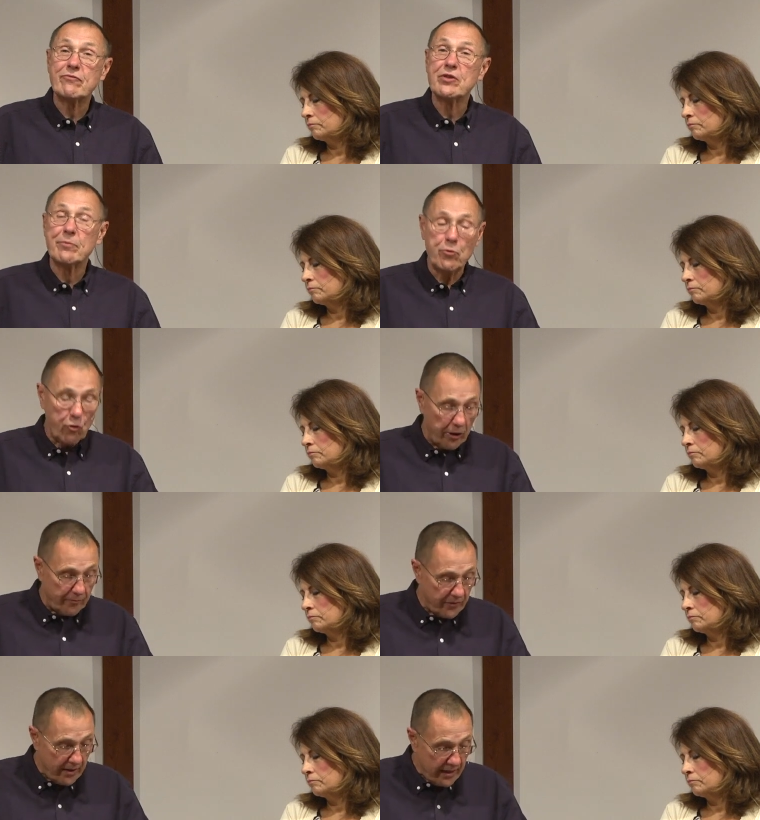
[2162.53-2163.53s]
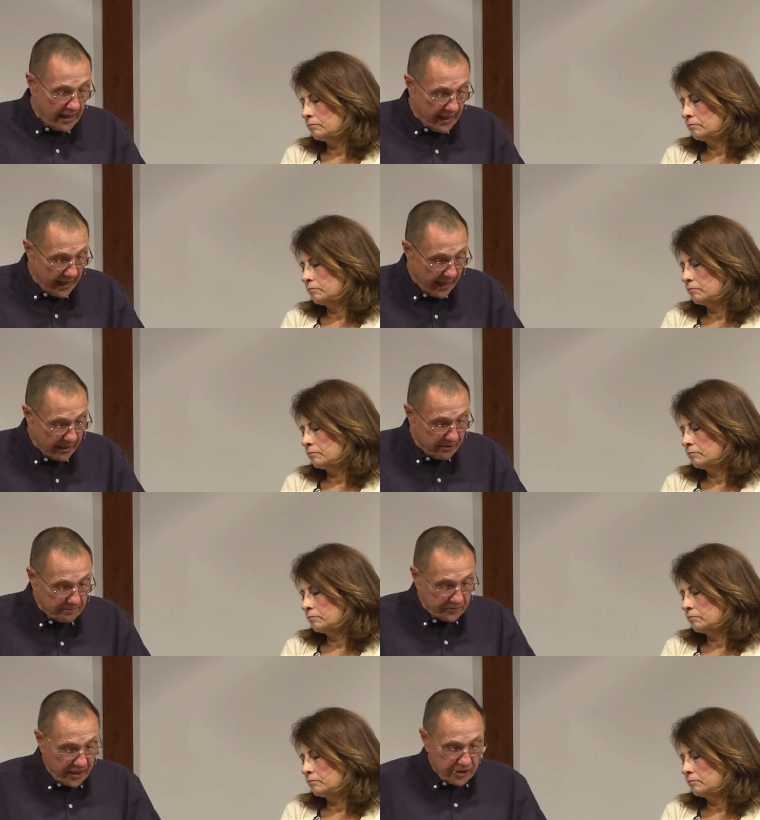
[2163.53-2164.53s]
Speaker 1: for the poor.
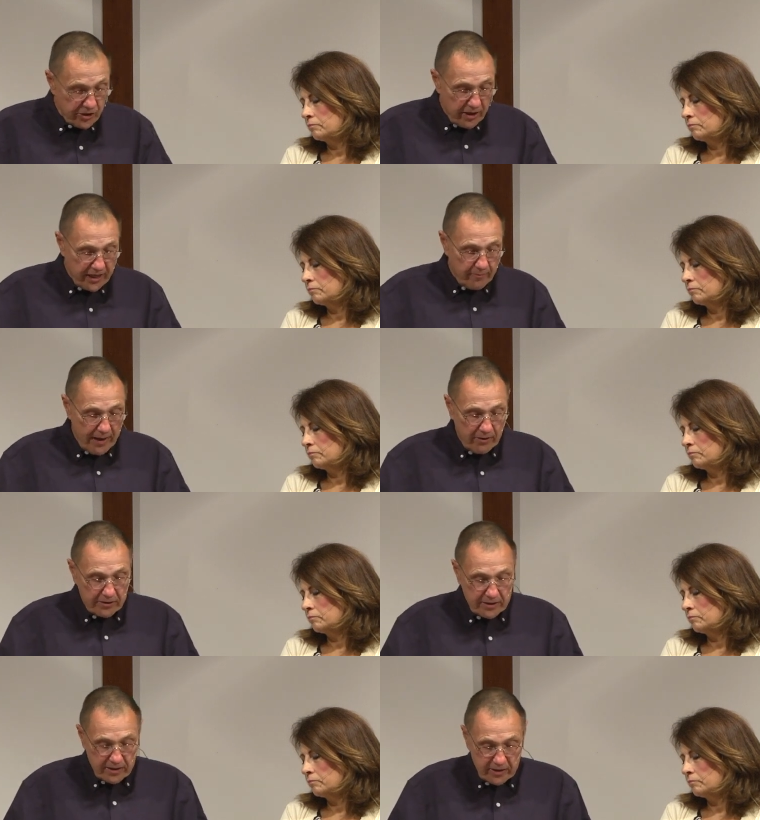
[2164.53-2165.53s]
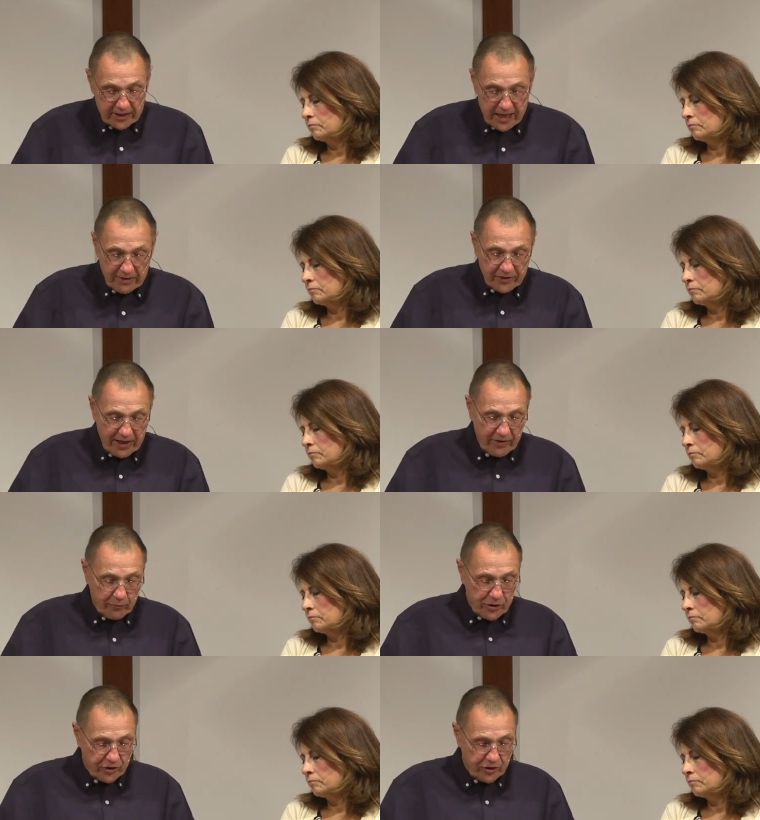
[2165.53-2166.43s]
And he's talking about uh, the kind of giving we